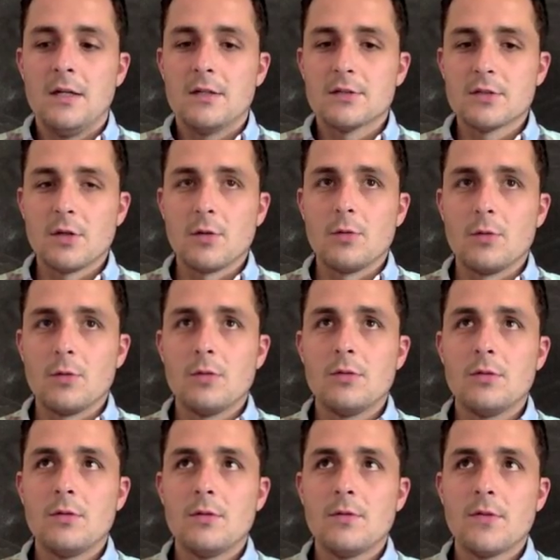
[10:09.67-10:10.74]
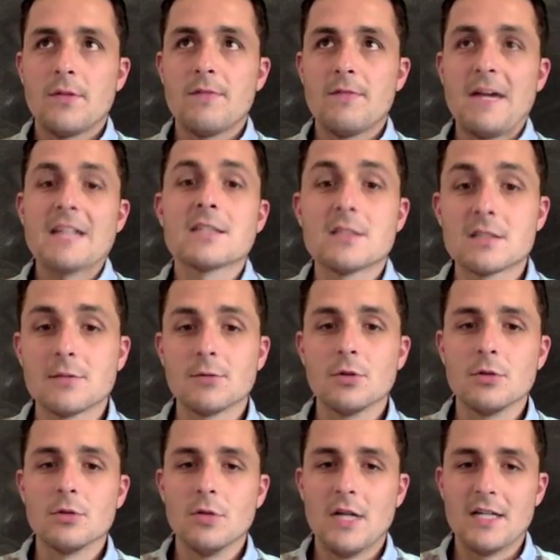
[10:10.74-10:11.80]
So the vastness of
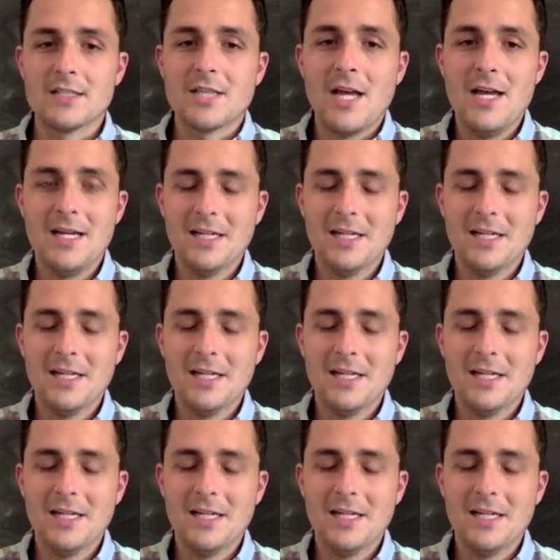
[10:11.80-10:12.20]
Google has